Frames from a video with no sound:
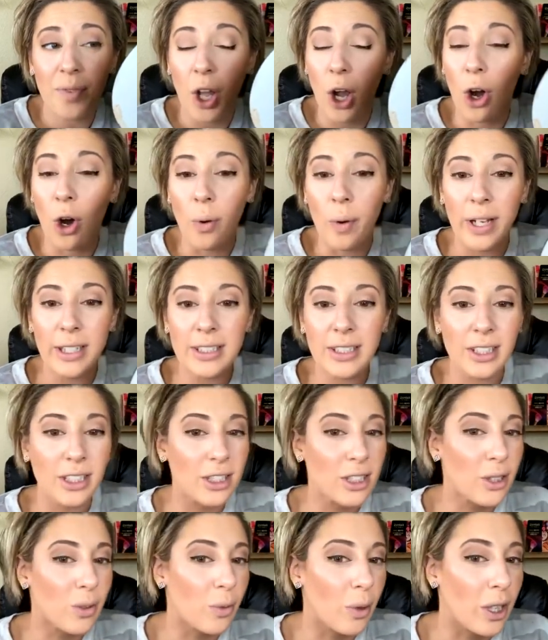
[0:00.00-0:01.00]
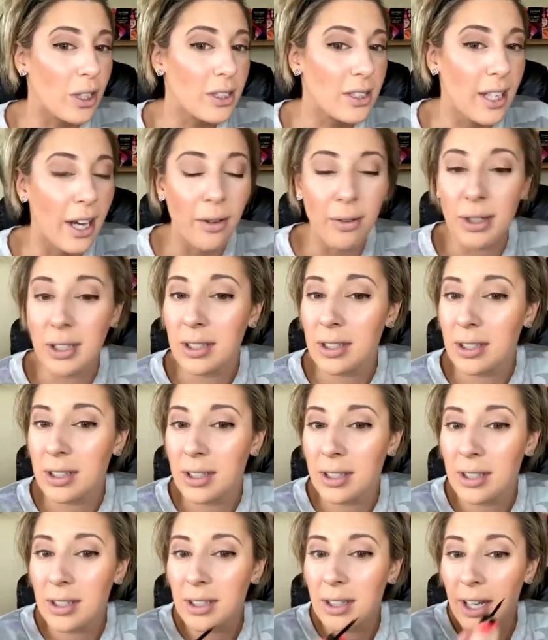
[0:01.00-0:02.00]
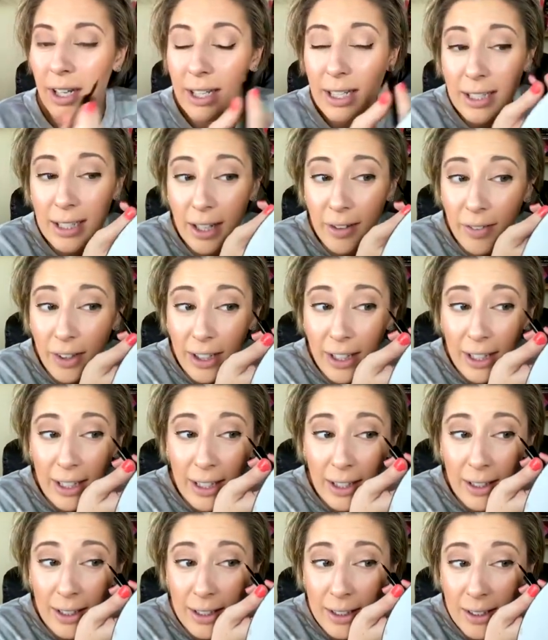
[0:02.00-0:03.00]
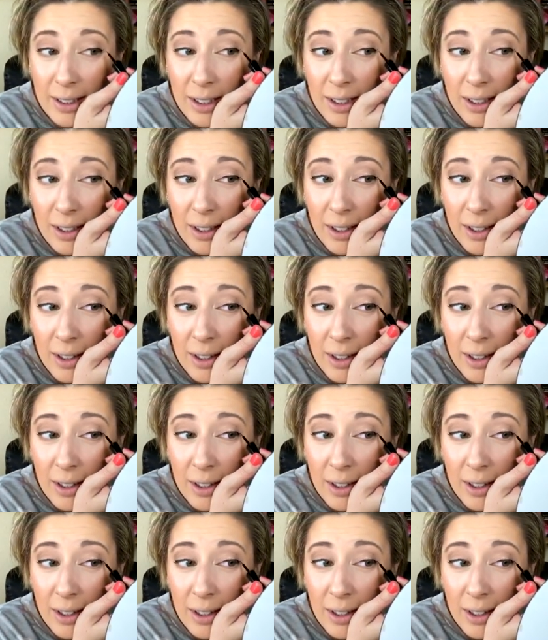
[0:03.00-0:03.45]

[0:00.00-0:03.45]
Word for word: always looks the worst, that one. I can never get it this. I